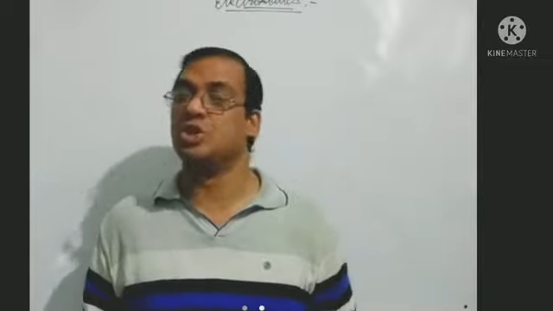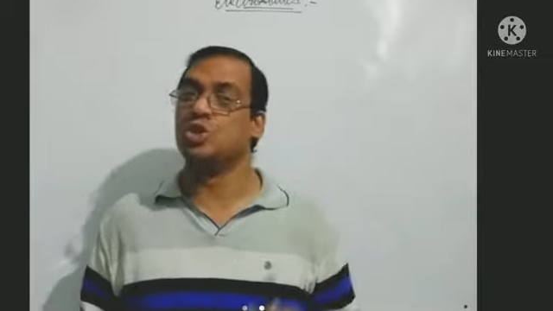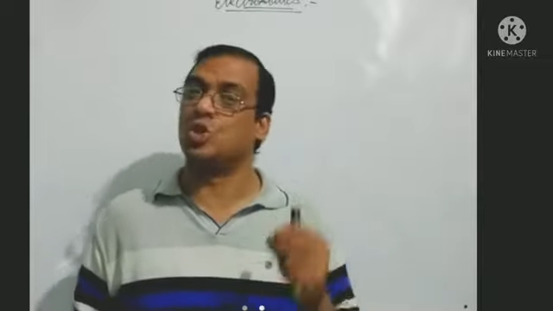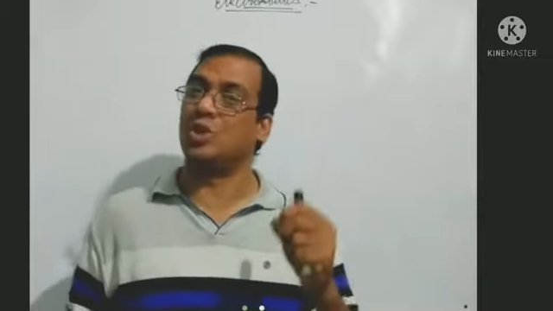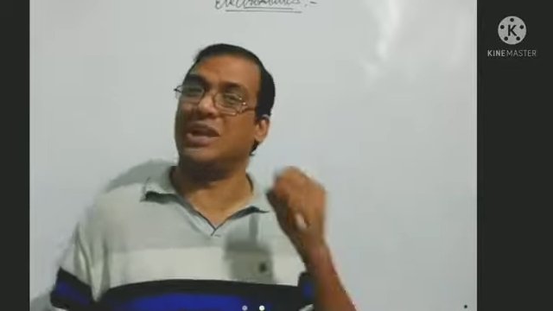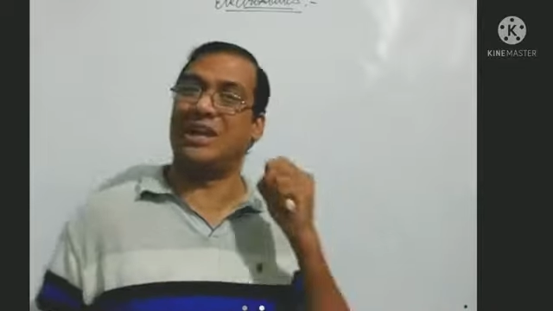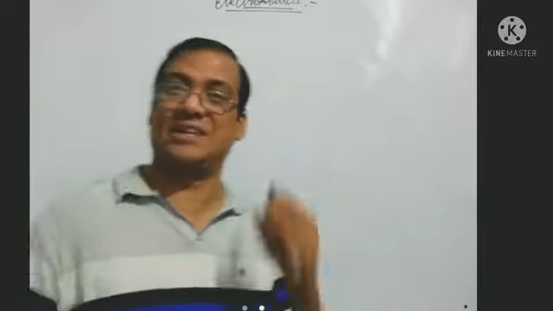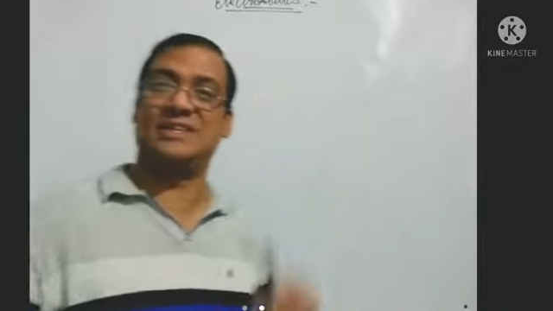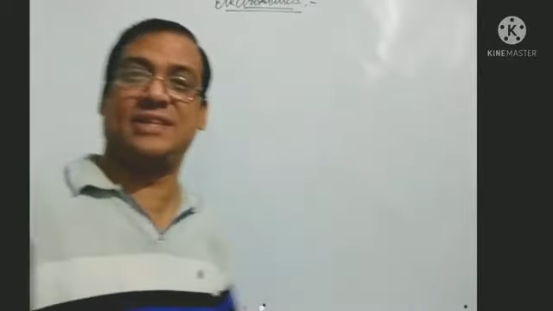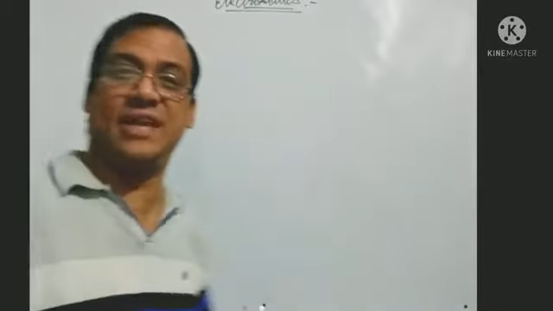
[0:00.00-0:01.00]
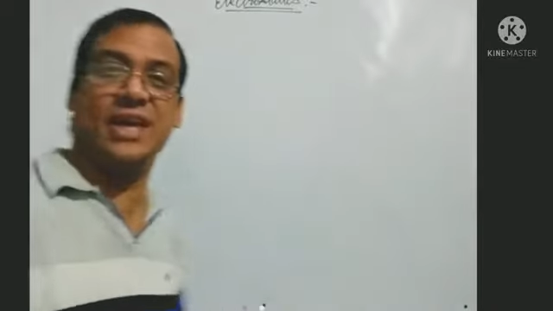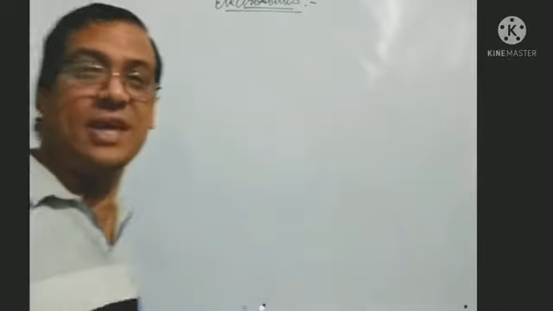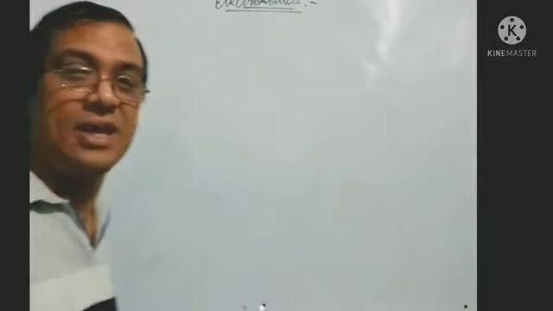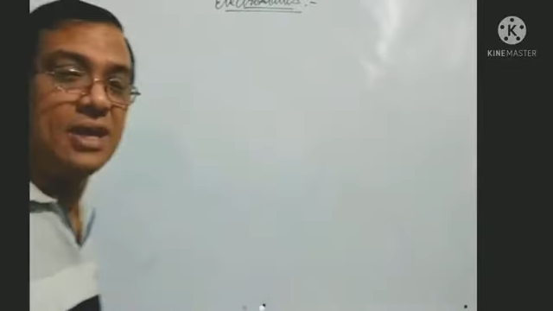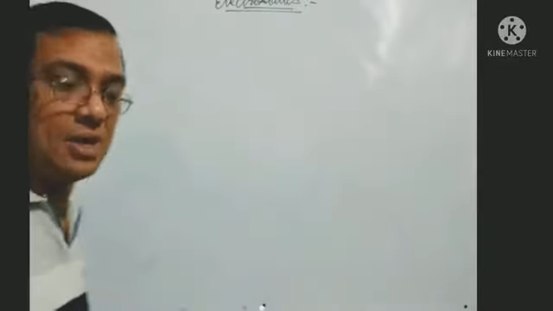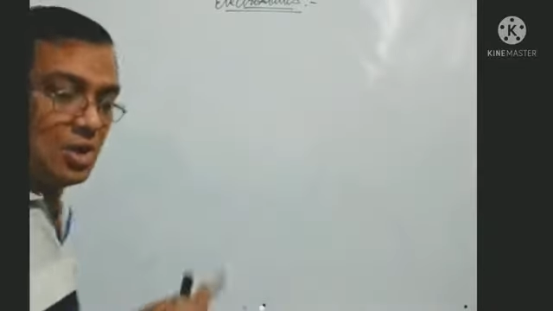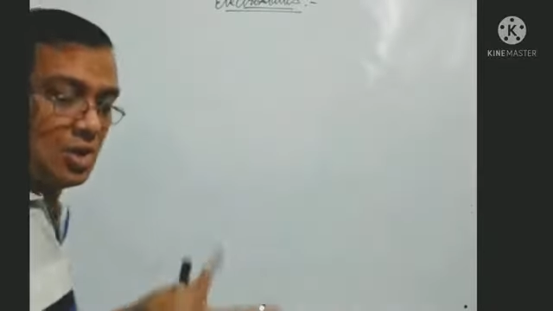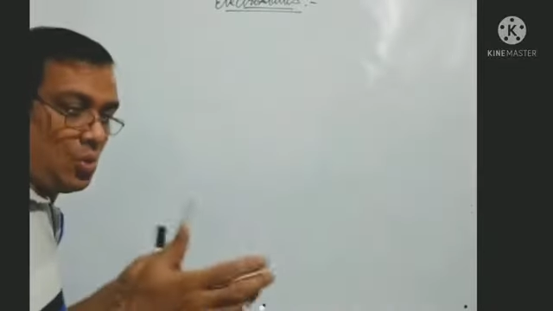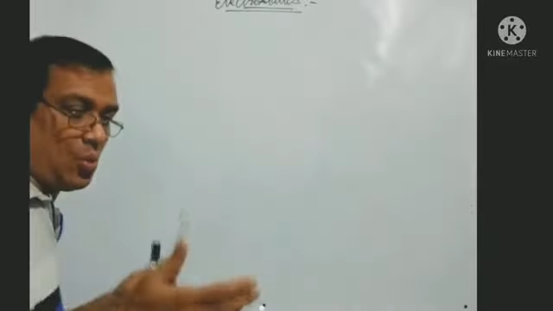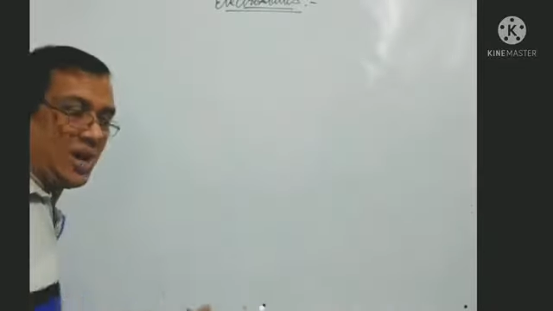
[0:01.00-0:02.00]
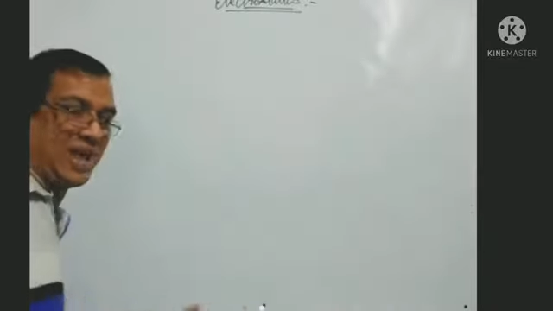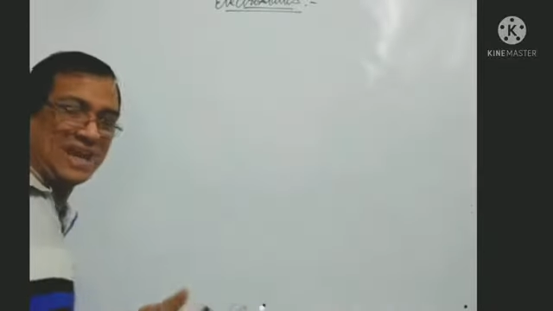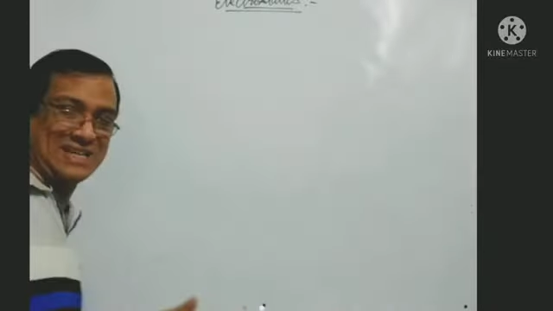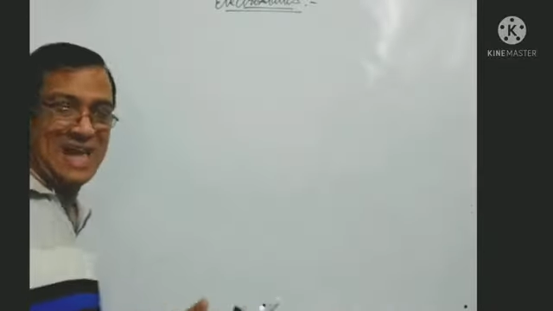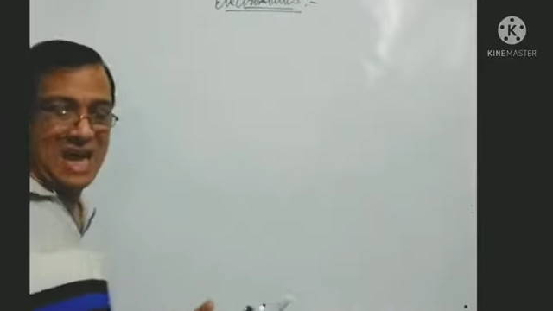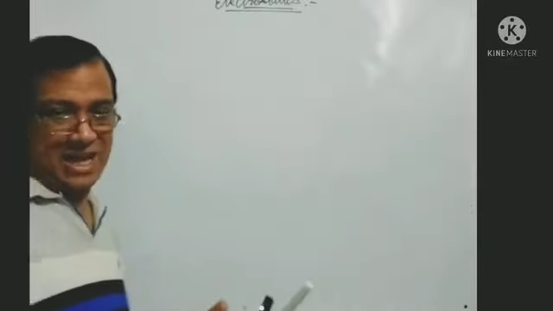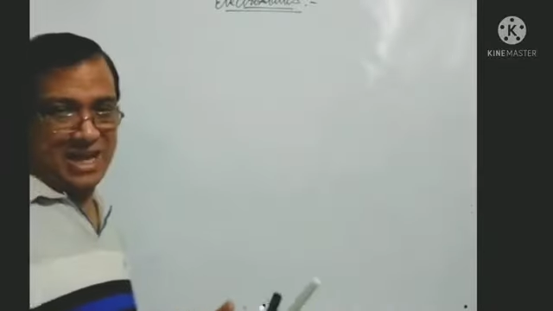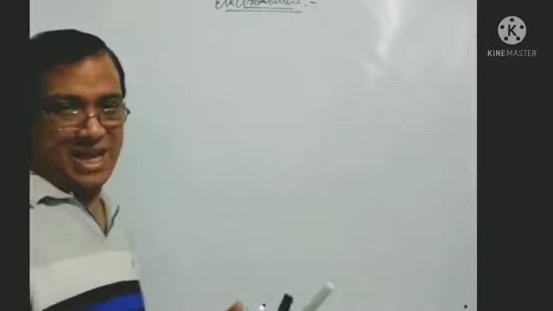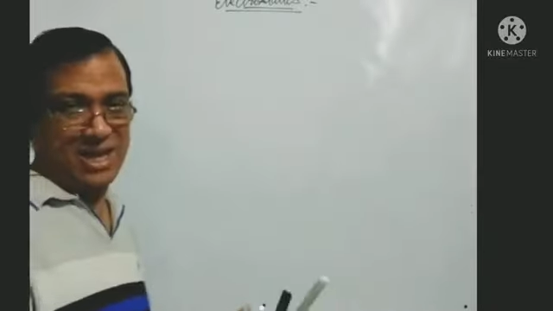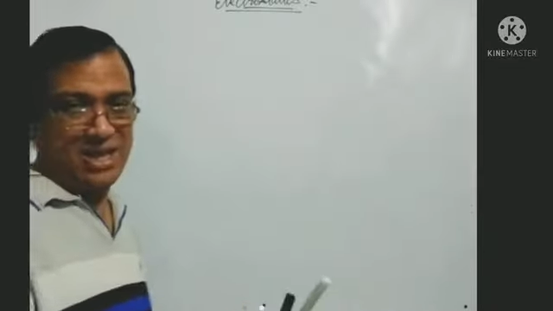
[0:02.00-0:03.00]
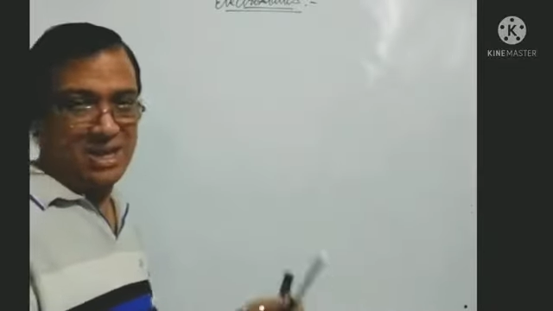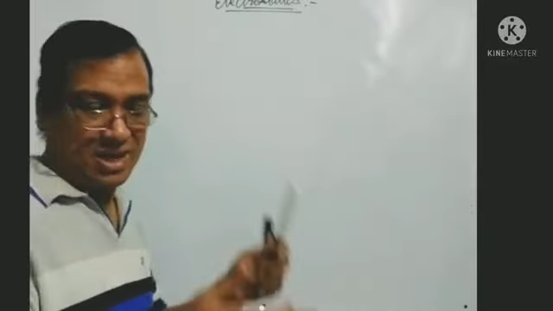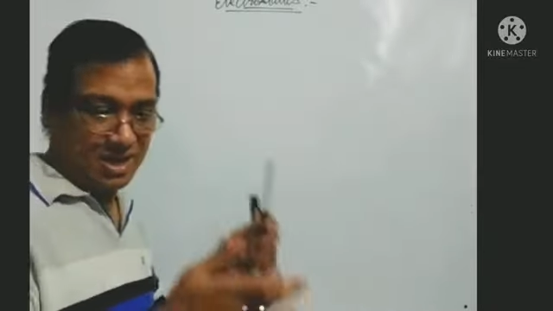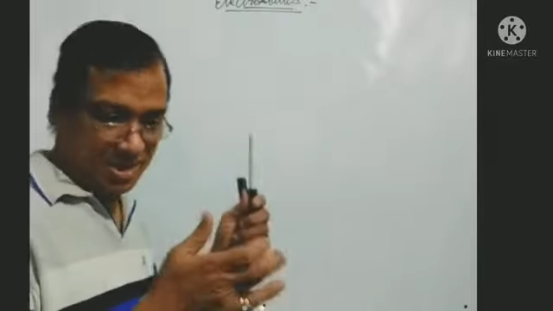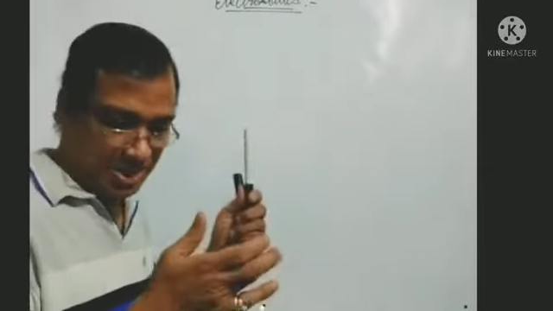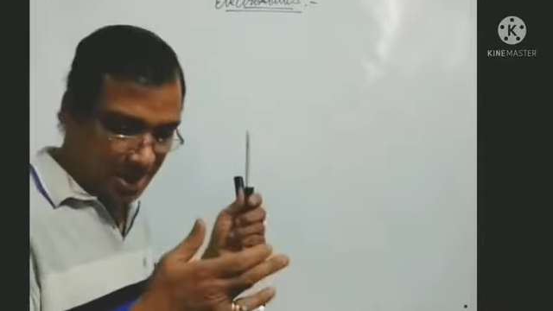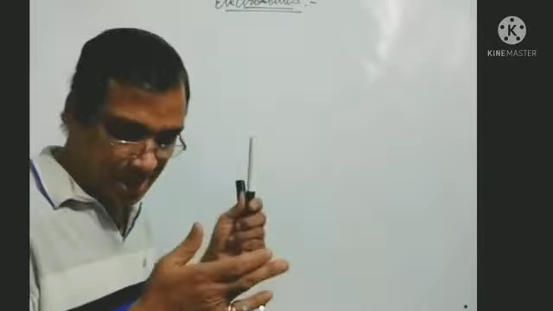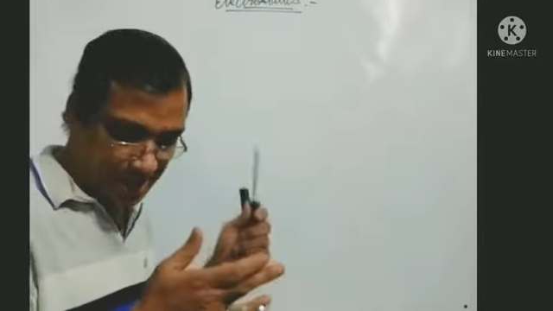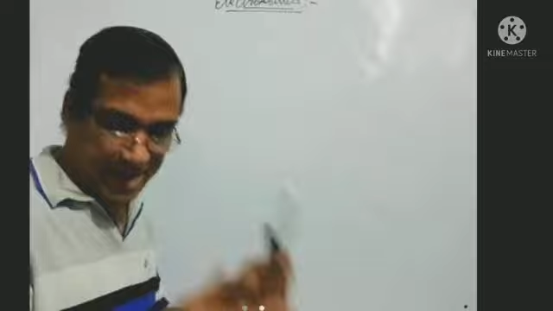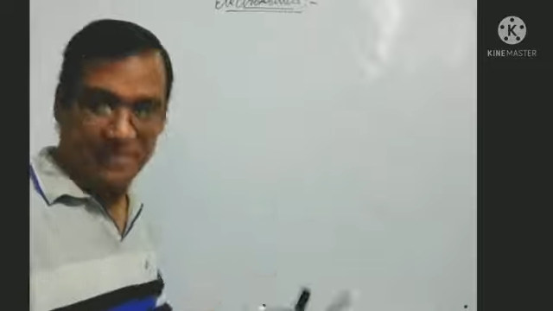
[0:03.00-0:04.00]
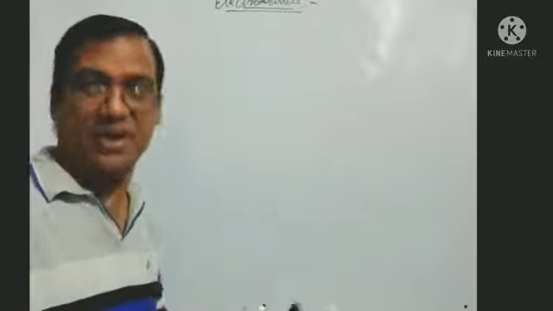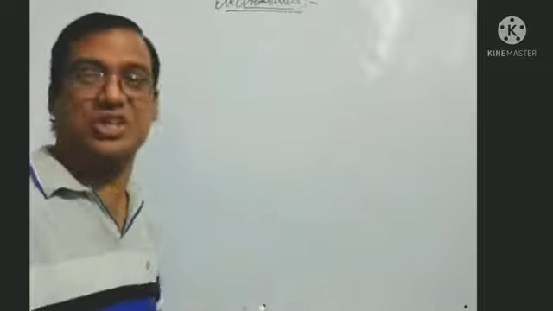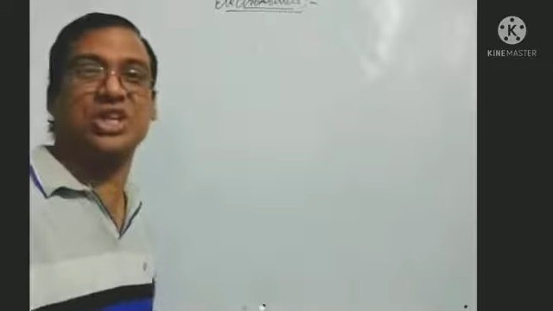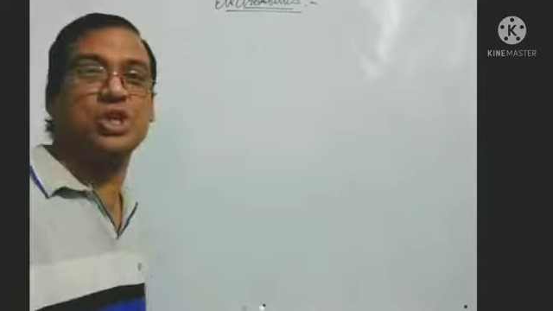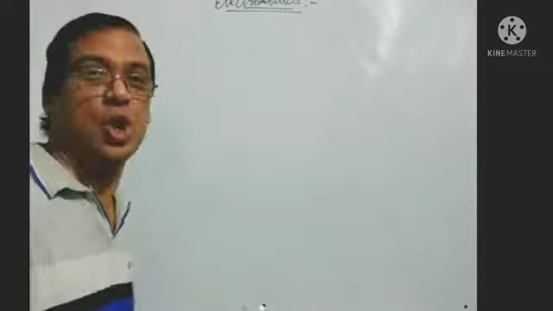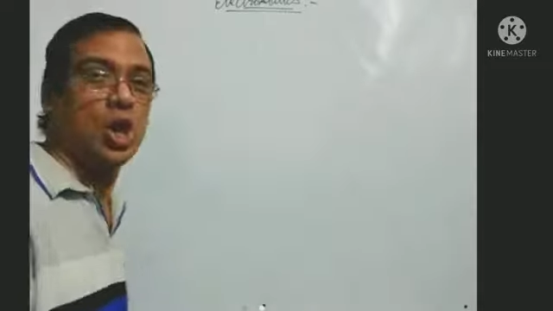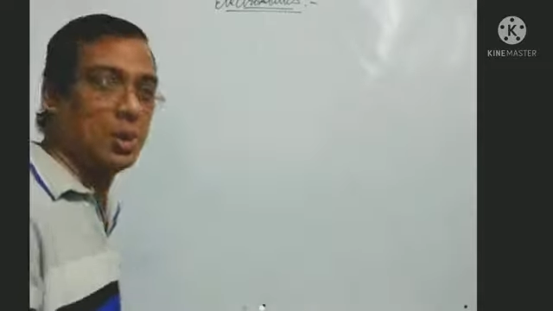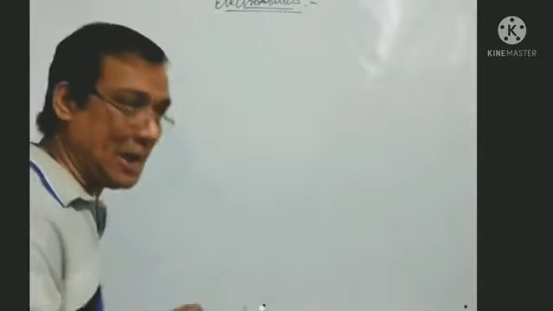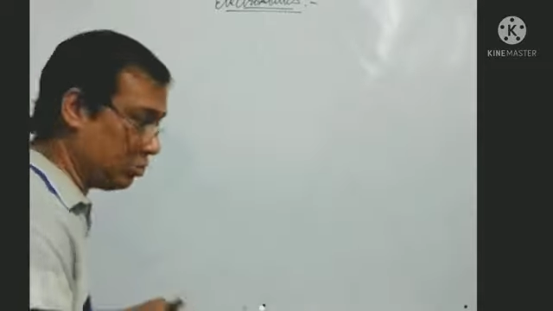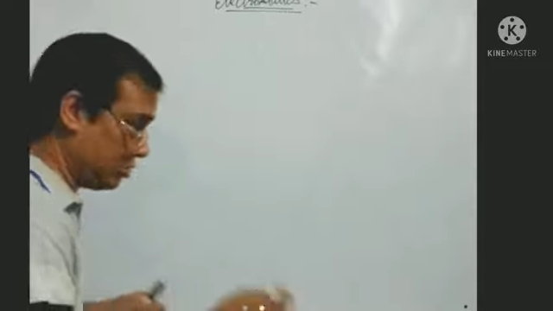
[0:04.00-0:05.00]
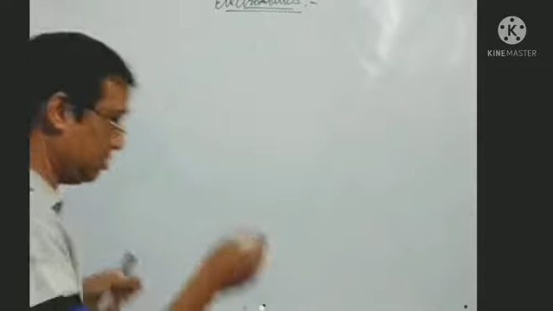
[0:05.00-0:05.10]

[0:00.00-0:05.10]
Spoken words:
So let us see what exactly the derivation is all about.